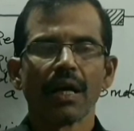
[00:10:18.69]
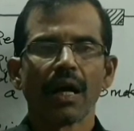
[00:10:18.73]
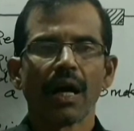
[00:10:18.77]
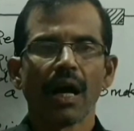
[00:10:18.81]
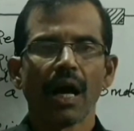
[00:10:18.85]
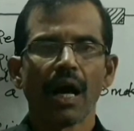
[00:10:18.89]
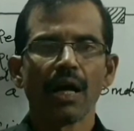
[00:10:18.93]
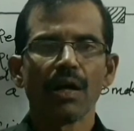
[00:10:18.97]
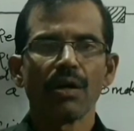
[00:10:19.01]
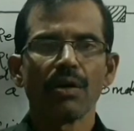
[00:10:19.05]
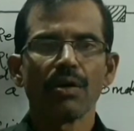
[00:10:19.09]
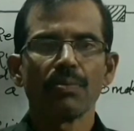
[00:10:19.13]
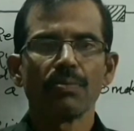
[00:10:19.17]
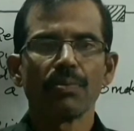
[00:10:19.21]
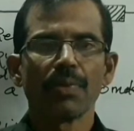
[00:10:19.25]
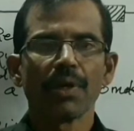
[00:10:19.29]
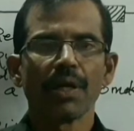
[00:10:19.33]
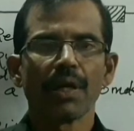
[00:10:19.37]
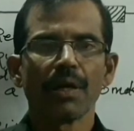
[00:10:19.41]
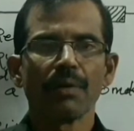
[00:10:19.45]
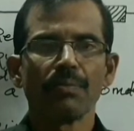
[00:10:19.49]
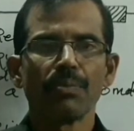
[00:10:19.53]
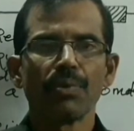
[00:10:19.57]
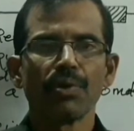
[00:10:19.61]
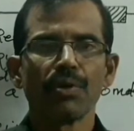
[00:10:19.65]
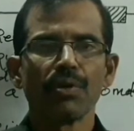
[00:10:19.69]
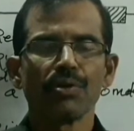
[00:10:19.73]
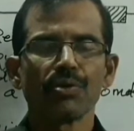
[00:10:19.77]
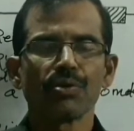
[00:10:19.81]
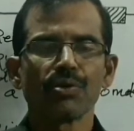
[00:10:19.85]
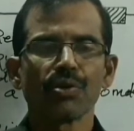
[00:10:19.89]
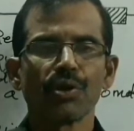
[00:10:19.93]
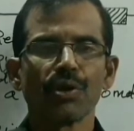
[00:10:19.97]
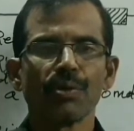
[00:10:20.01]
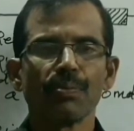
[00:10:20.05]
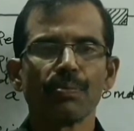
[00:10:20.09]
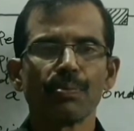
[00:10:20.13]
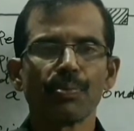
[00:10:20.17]
I will be able to
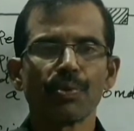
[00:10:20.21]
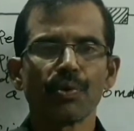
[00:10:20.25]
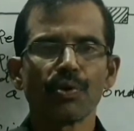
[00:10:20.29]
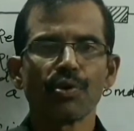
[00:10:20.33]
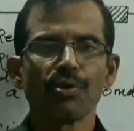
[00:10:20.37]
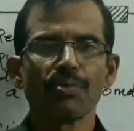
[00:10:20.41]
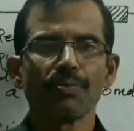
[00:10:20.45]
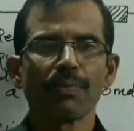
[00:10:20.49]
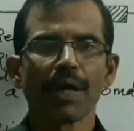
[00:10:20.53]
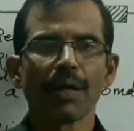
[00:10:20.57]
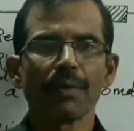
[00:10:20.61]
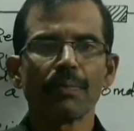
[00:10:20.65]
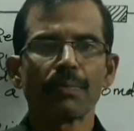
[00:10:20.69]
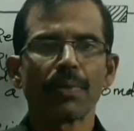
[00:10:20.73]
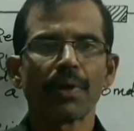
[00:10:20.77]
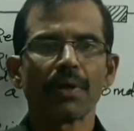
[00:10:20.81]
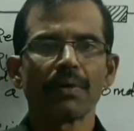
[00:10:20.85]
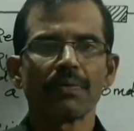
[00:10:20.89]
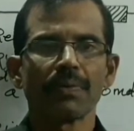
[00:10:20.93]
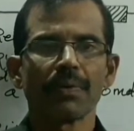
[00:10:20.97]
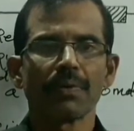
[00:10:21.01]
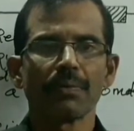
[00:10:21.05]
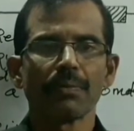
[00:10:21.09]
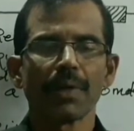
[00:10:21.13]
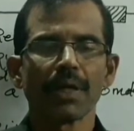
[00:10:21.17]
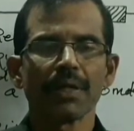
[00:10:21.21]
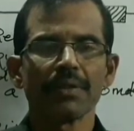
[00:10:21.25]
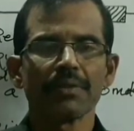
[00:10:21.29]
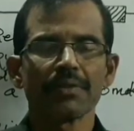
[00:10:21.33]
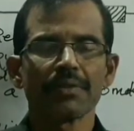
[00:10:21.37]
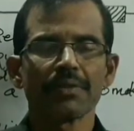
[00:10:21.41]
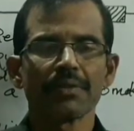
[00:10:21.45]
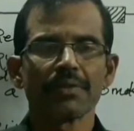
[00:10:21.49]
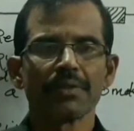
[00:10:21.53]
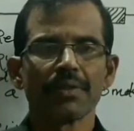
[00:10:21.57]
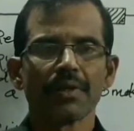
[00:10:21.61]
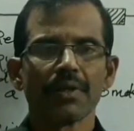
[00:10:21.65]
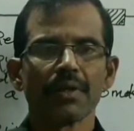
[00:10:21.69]
improve my
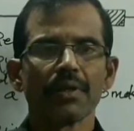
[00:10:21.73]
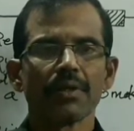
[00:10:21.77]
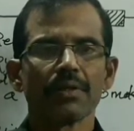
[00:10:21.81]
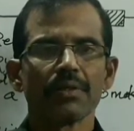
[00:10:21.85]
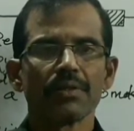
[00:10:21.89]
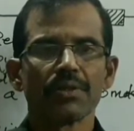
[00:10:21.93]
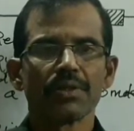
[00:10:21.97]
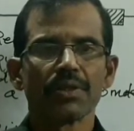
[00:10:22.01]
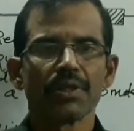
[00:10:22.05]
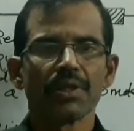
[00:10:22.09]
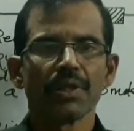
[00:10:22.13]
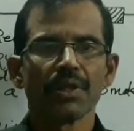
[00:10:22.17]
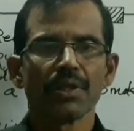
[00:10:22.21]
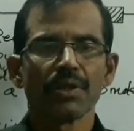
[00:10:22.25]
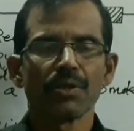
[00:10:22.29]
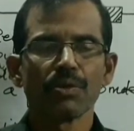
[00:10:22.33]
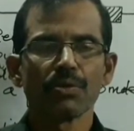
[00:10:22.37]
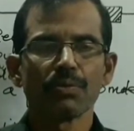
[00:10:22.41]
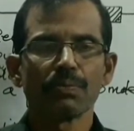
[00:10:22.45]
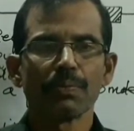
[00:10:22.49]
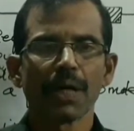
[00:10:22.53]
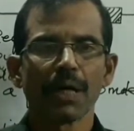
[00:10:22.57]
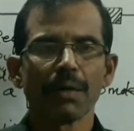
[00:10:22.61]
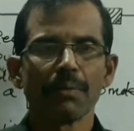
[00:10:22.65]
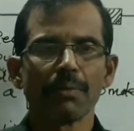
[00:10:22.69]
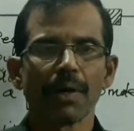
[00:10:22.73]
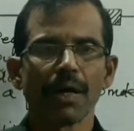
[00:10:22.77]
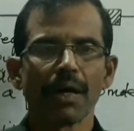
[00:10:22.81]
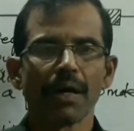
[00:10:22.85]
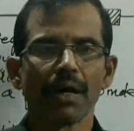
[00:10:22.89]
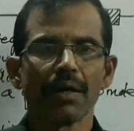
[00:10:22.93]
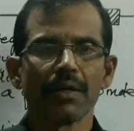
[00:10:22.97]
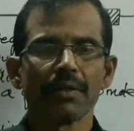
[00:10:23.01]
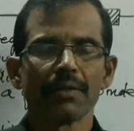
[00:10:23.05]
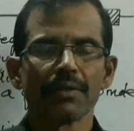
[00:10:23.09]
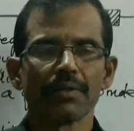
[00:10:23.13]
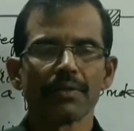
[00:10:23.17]
performance. See you. Bye bye.